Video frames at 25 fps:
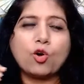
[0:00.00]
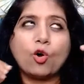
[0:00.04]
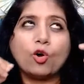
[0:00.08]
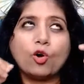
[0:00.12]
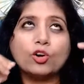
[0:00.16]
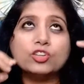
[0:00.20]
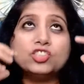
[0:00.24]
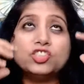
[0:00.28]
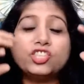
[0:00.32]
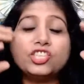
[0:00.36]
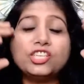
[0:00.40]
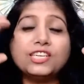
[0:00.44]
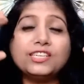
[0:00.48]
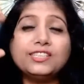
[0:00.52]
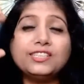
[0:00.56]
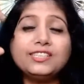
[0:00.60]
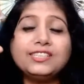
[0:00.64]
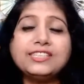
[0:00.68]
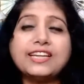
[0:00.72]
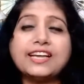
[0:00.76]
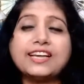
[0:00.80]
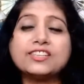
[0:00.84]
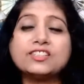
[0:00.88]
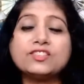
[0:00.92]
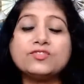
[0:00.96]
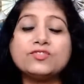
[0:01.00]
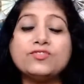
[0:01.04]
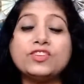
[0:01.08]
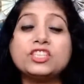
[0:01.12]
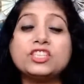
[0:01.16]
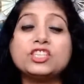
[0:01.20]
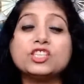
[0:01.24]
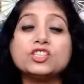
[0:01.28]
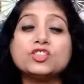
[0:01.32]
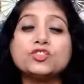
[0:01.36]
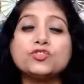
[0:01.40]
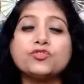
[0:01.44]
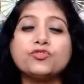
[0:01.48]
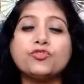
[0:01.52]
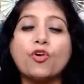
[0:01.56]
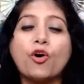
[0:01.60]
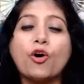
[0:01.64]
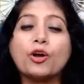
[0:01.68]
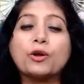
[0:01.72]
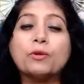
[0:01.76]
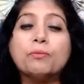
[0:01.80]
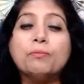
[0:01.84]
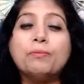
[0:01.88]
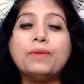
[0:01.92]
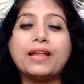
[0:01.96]
consciousness which is
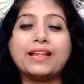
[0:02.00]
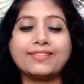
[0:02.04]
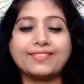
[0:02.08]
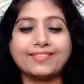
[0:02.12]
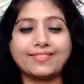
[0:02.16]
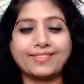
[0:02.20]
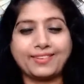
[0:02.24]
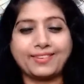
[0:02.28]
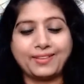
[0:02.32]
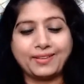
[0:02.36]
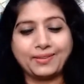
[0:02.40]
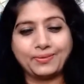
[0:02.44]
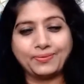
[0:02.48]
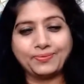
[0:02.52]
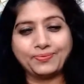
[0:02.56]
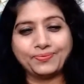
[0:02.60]
formless,